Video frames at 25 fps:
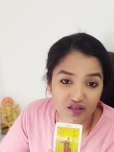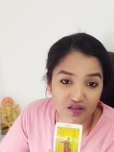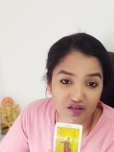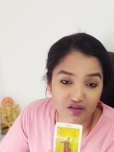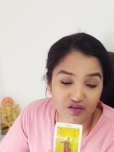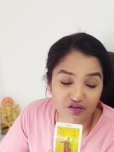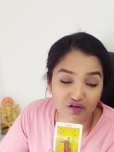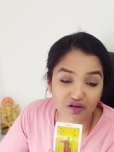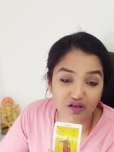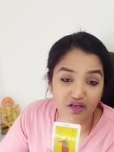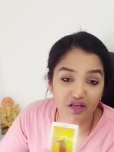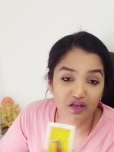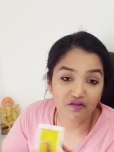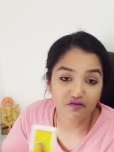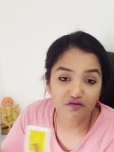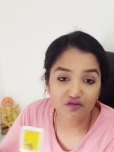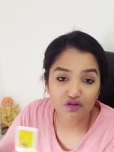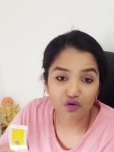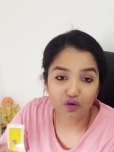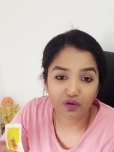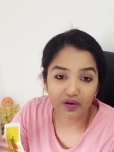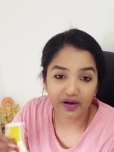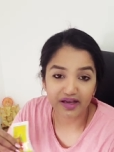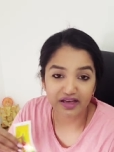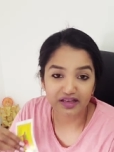So if
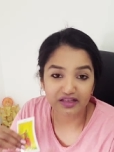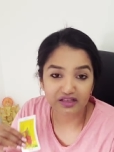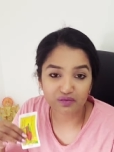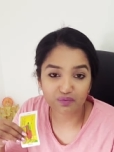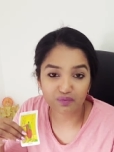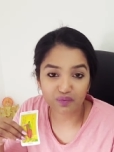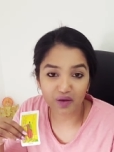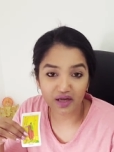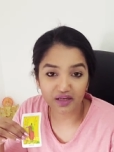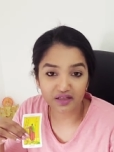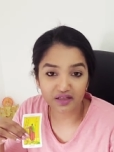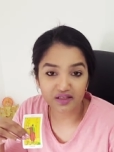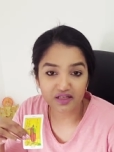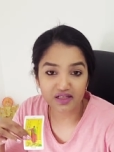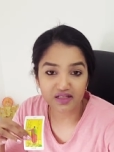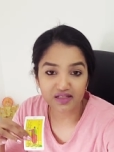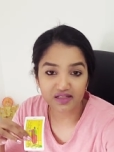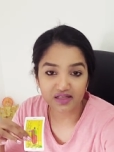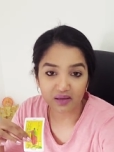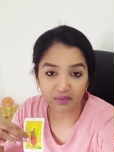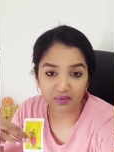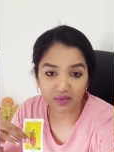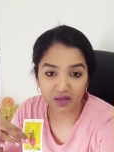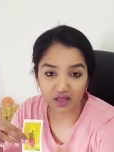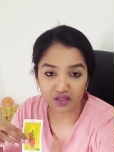you are expecting
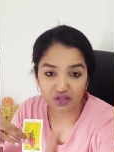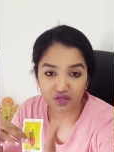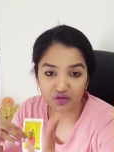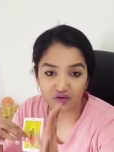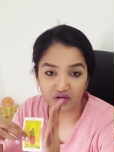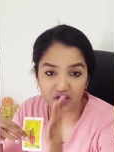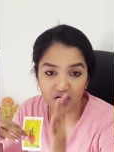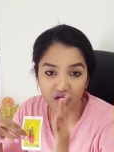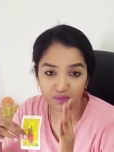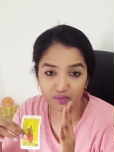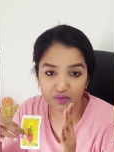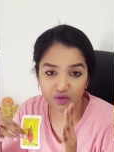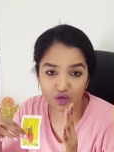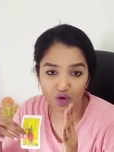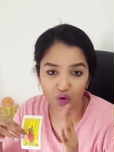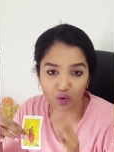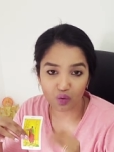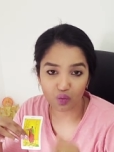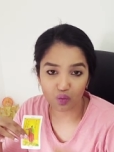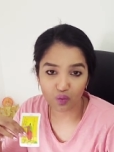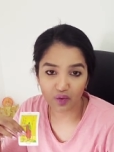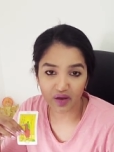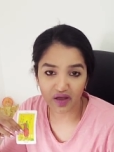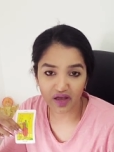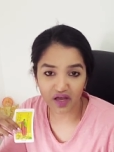something to come your
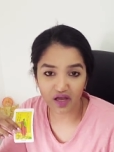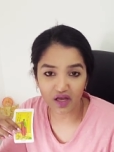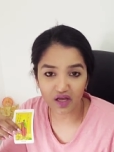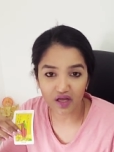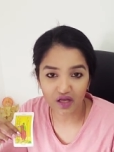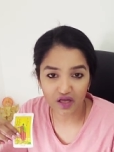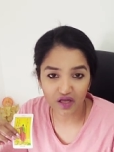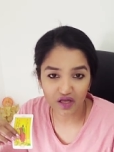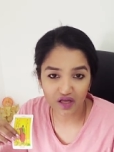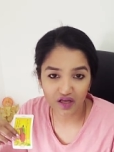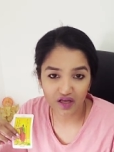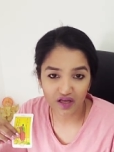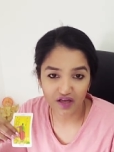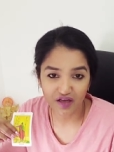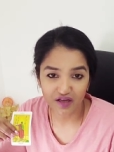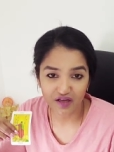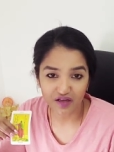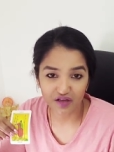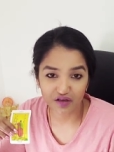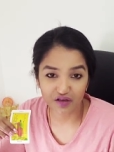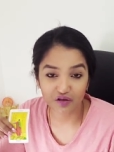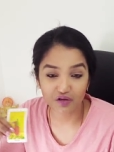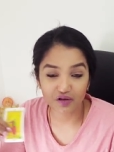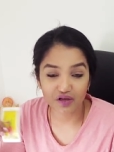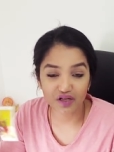way,
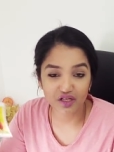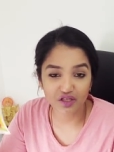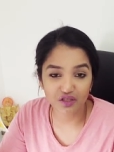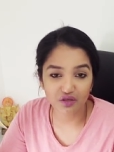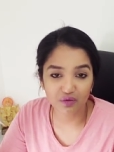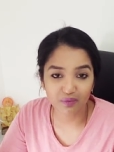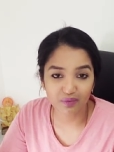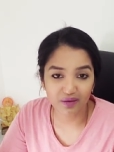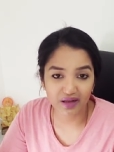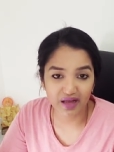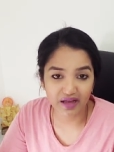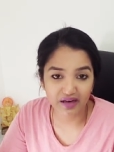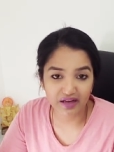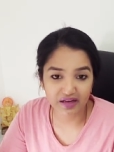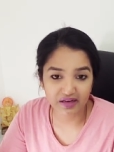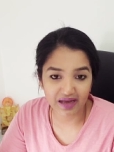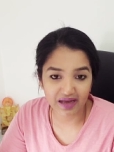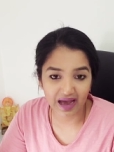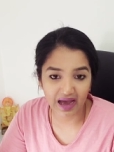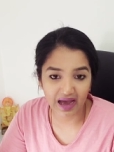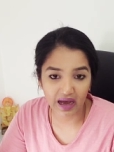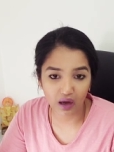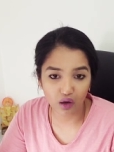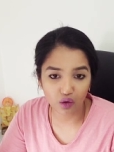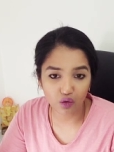you need to plan it
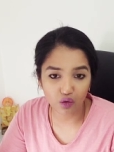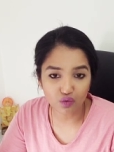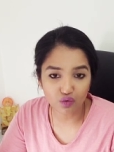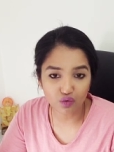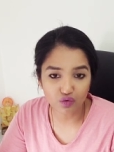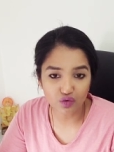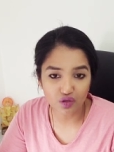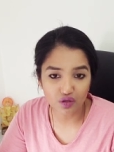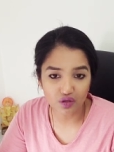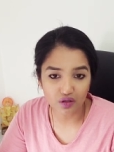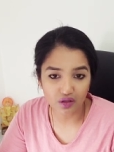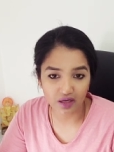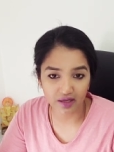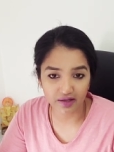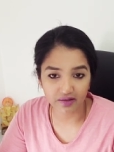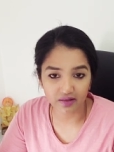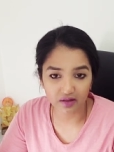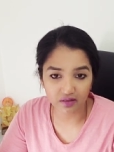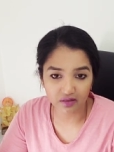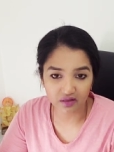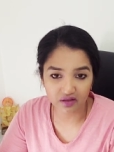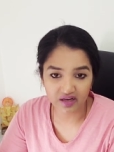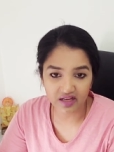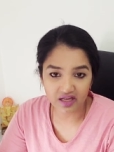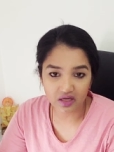out like the
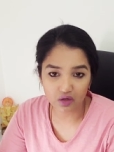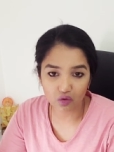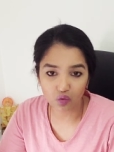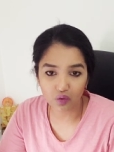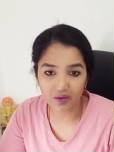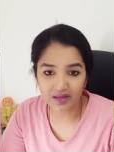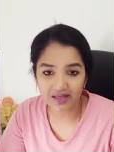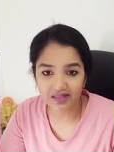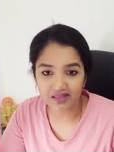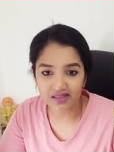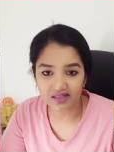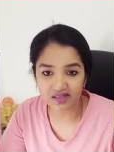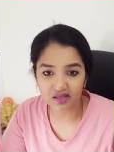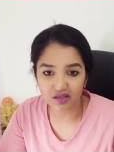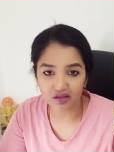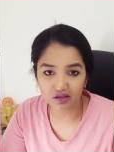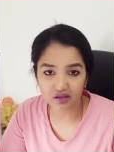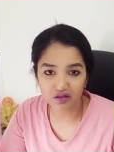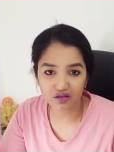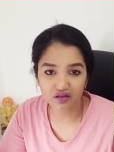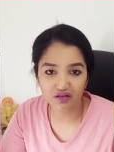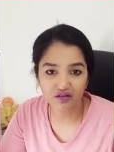three queens here.